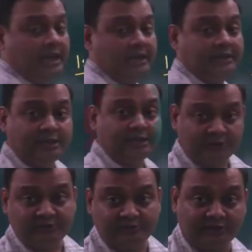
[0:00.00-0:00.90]
And in
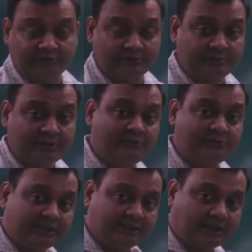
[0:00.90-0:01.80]
between, there will be a
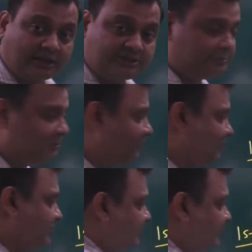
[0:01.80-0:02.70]
very large number of
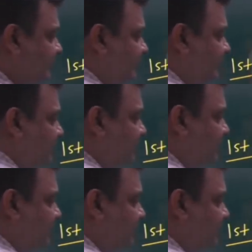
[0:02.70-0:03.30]
strips with different